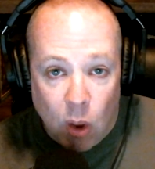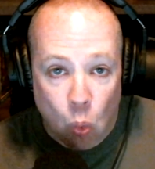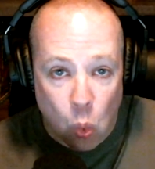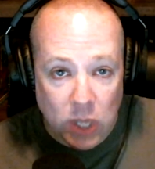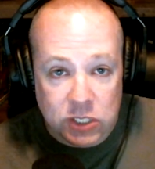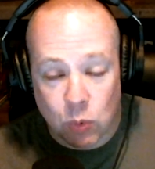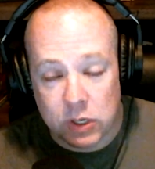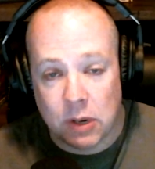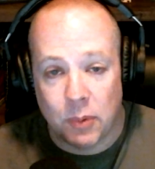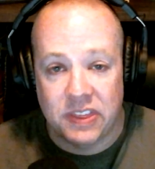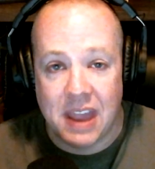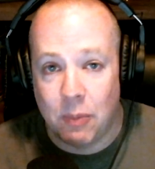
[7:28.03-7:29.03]
Once we're
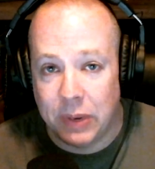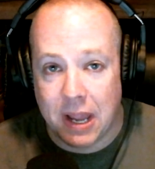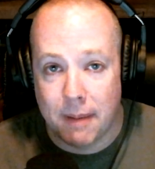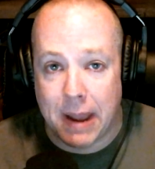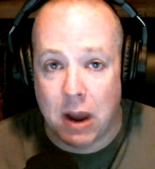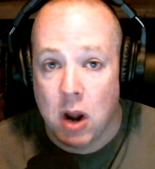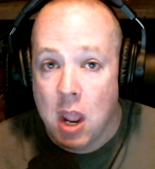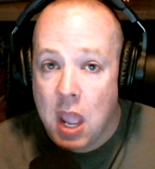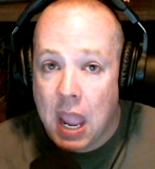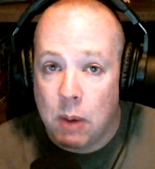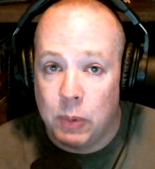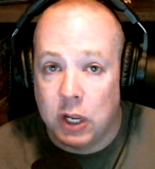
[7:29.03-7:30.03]
done with that, we come out
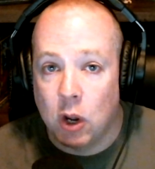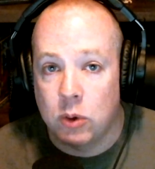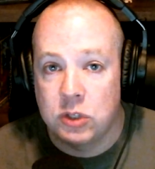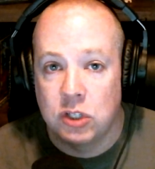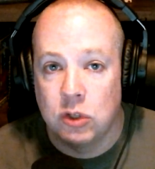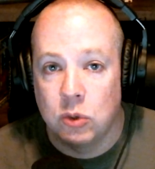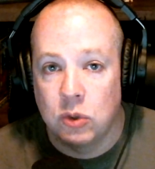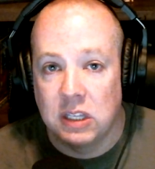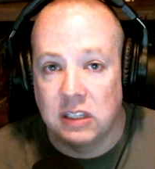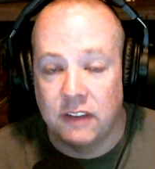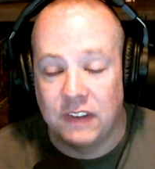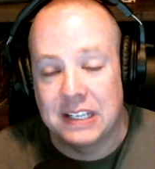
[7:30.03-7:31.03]
and we go to
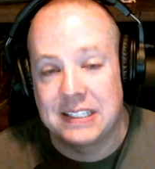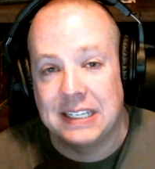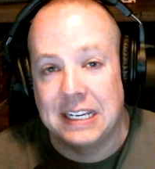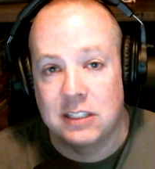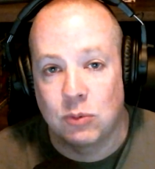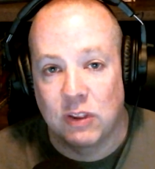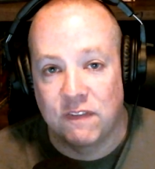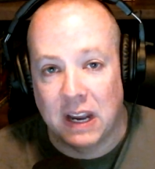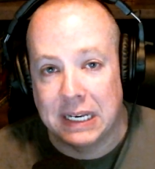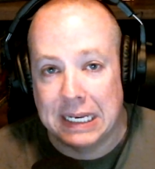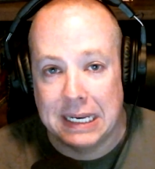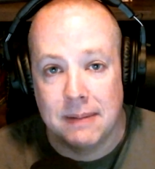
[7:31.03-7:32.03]
the Living Seas with
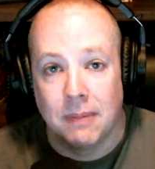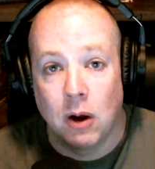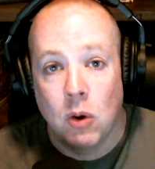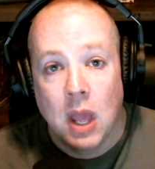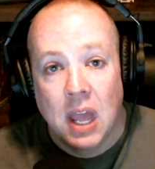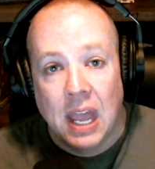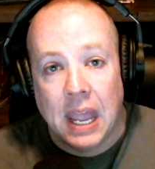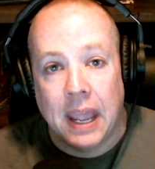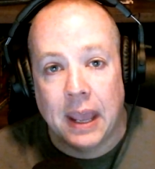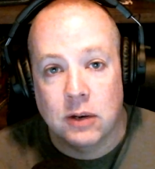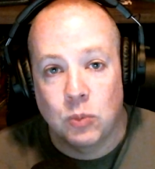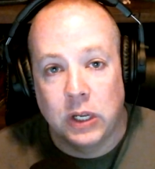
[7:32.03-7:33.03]
Finding Nemo,
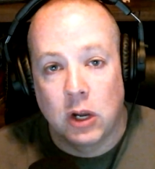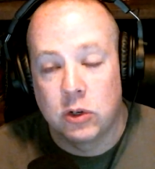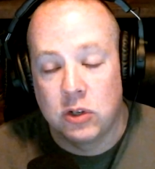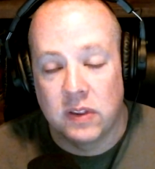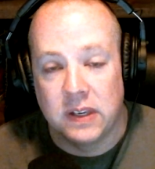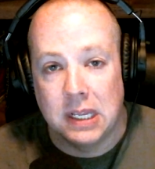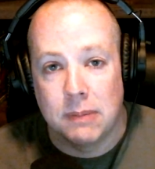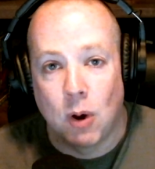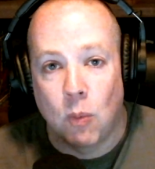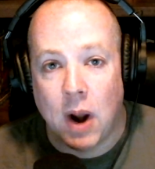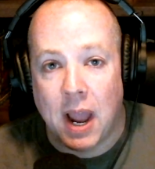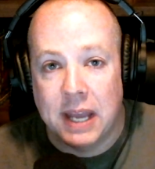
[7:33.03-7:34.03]
and we go do the
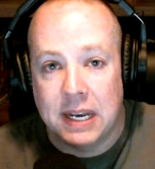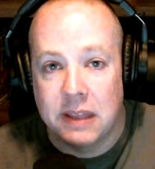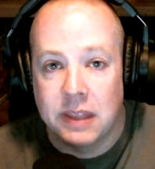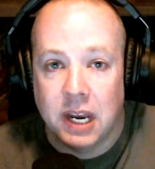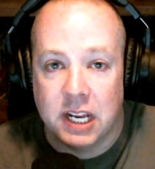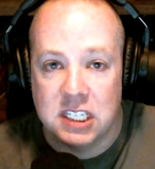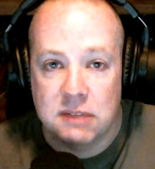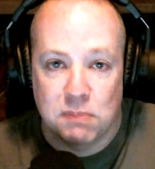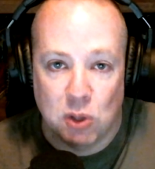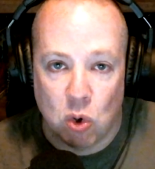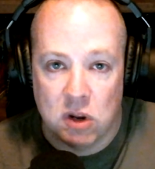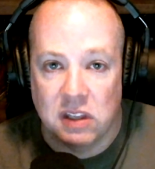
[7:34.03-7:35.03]
Nemo ride and then
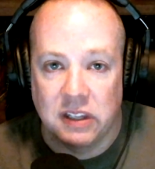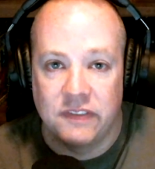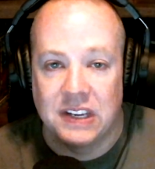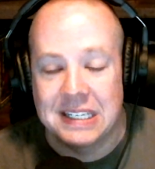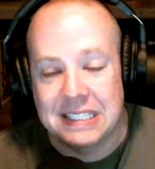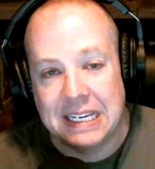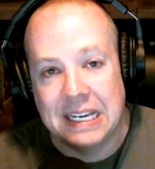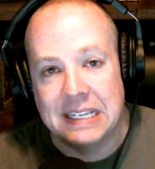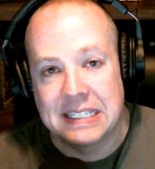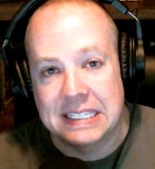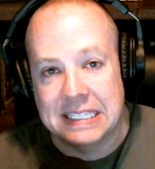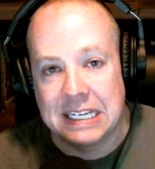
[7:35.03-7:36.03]
explore the Living
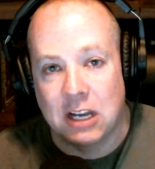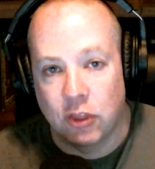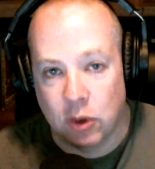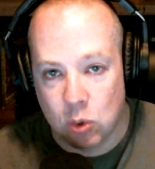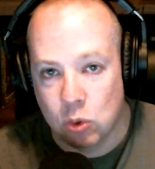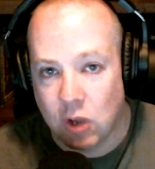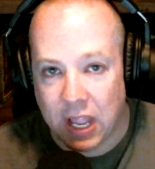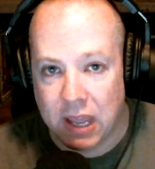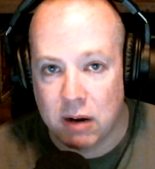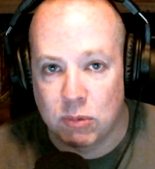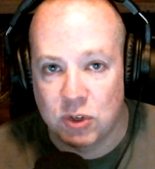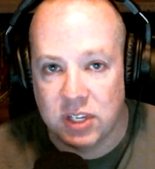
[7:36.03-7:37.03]
Seas and see all the cool
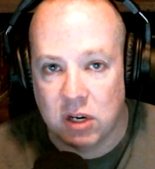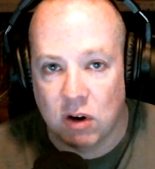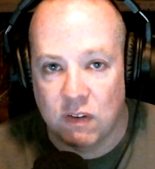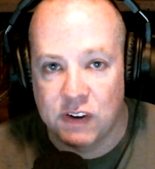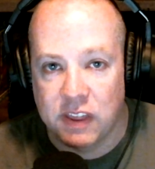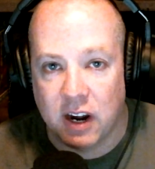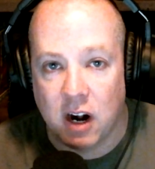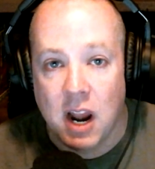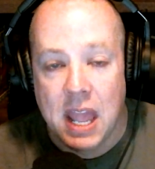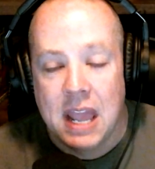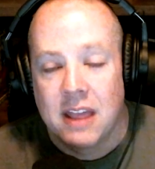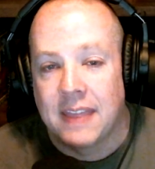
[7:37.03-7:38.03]
animals that are over there.
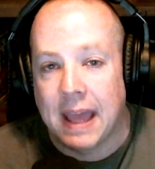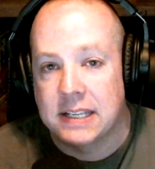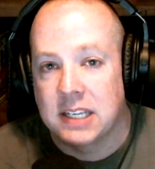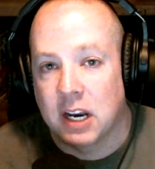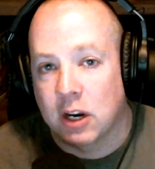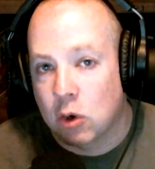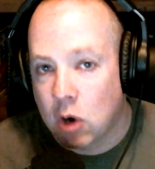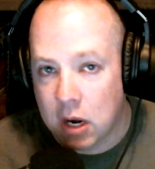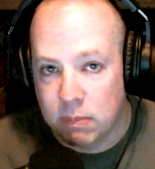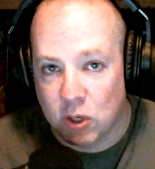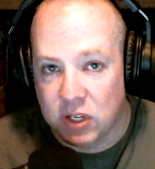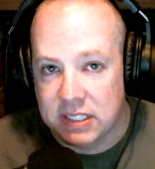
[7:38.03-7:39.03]
That's an
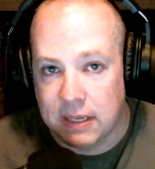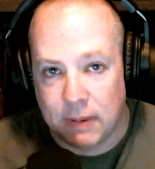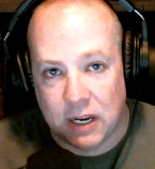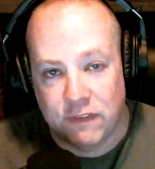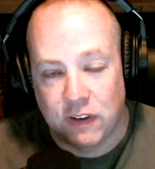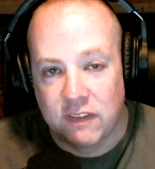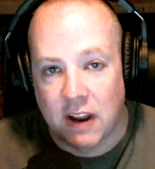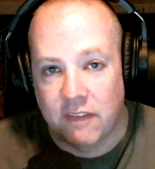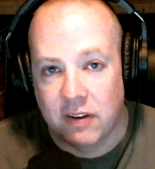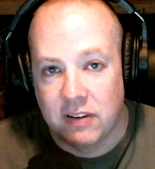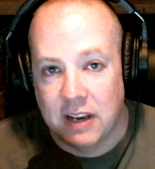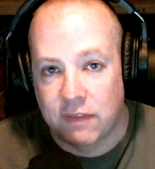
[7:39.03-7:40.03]
incredible exhibit if you've
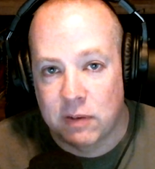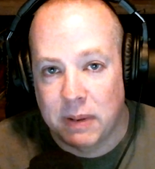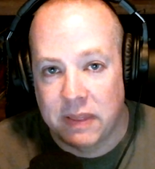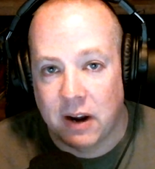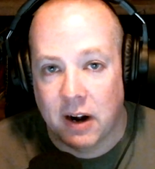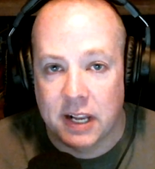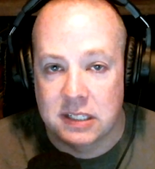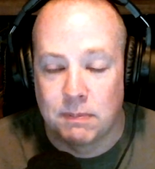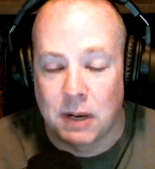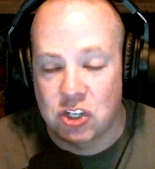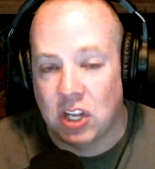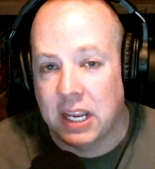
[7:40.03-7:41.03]
never been there. It's
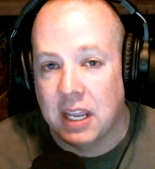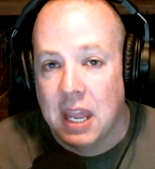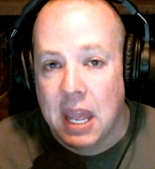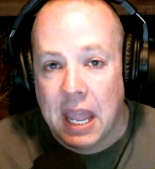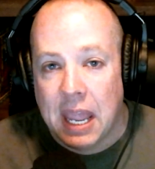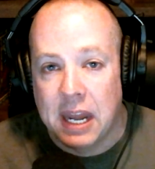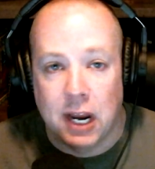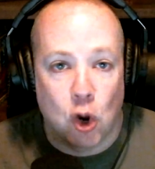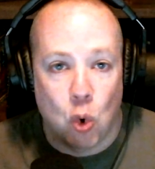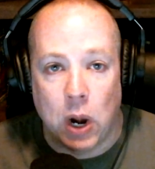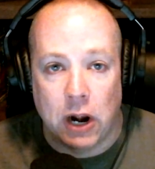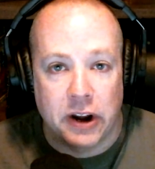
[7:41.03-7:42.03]
much like an
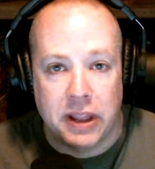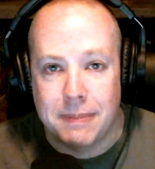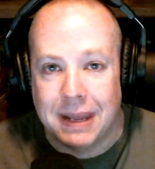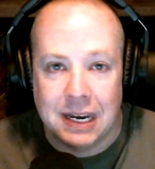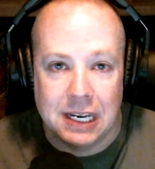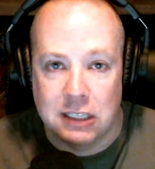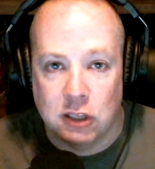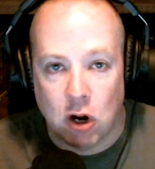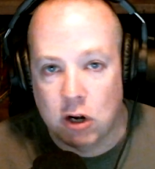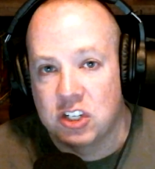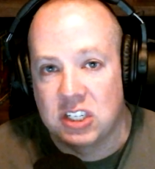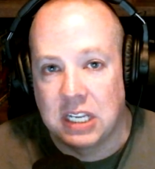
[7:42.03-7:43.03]
aquarium at any
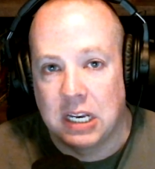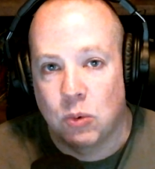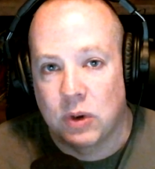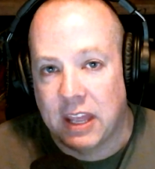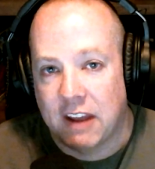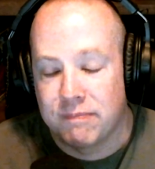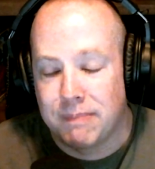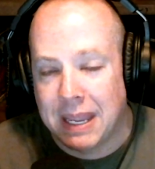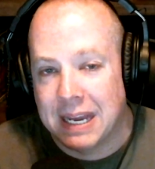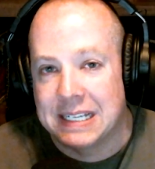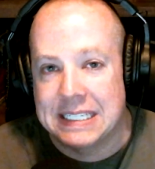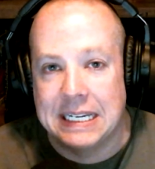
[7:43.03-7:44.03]
large city where they have
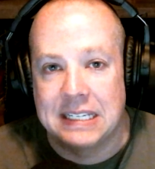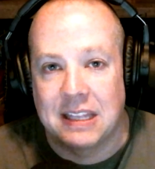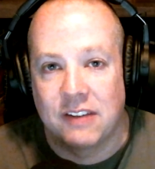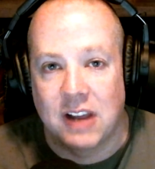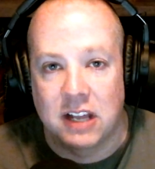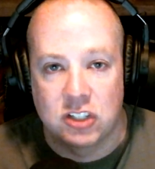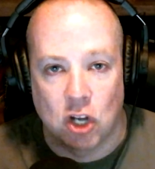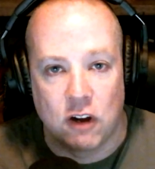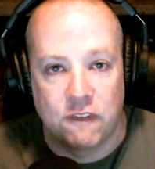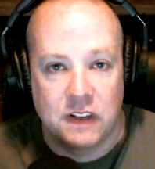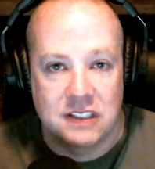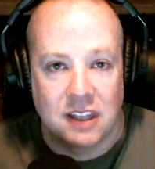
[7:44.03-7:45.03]
manatees, they've got
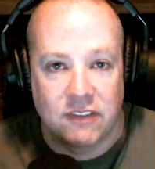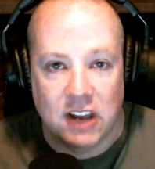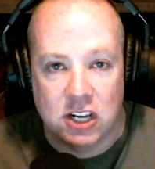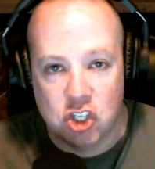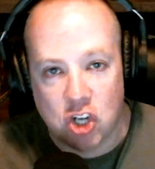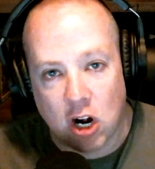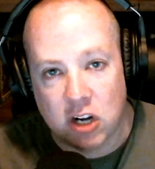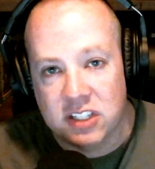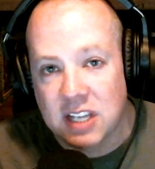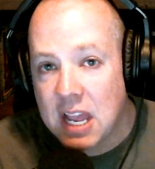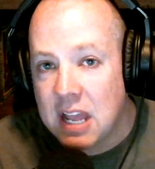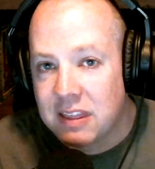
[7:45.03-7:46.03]
dolphins, they've got
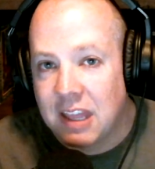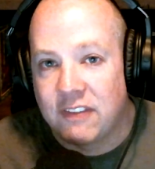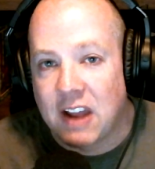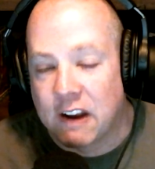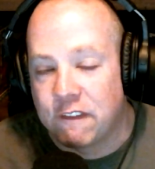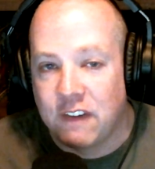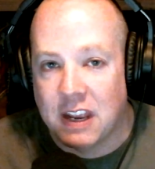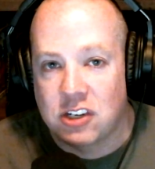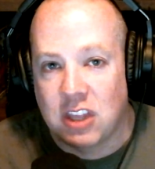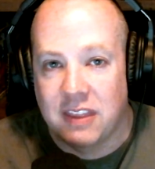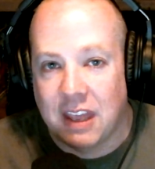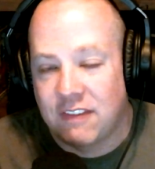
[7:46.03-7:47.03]
sharks, they've got
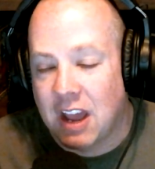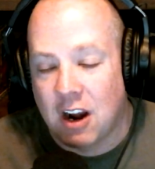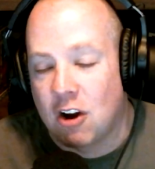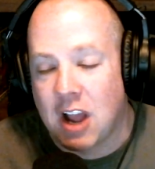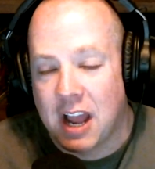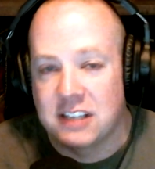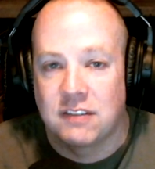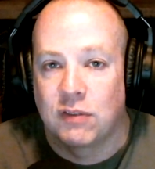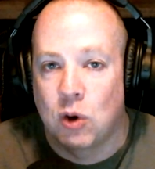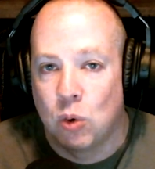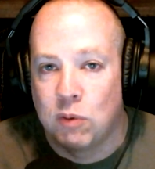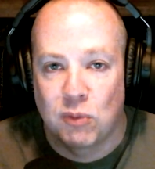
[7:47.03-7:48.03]
fish, they've got all kinds of
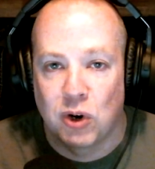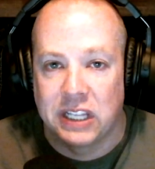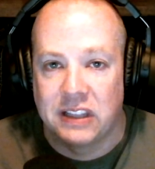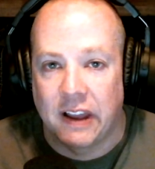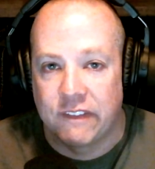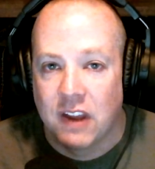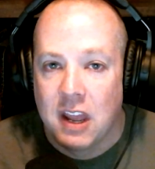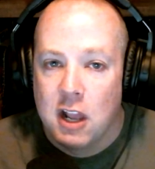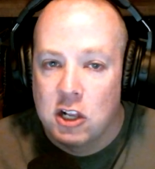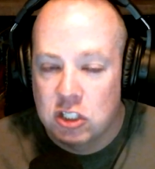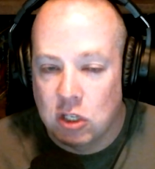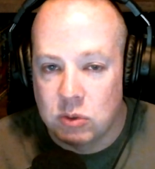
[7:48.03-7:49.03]
cool marine life.
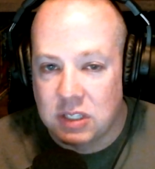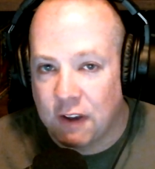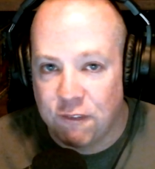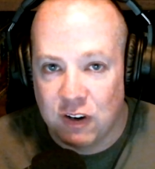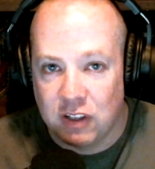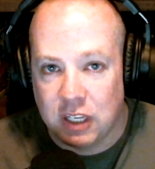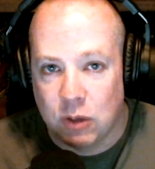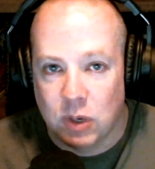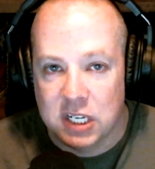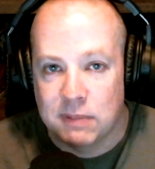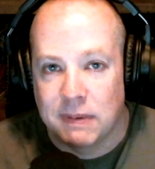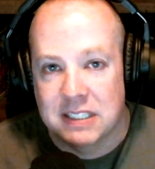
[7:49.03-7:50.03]
So definitely you
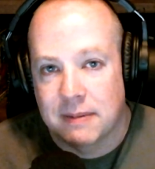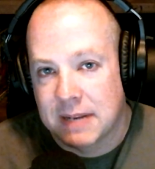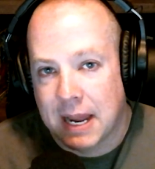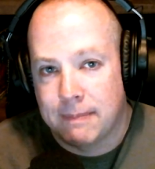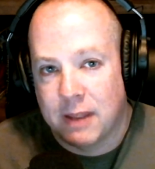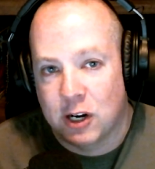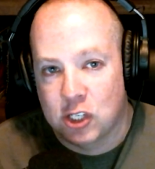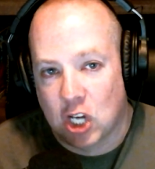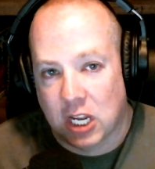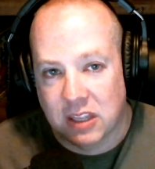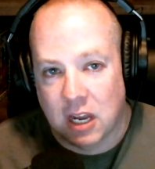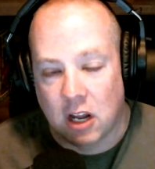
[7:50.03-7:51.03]
want to spend some time there,
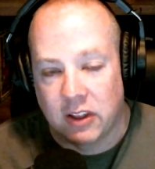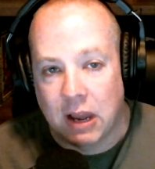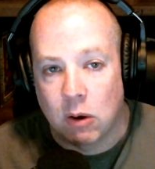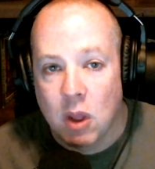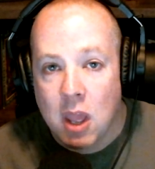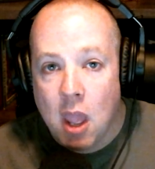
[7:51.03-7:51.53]
check that all out.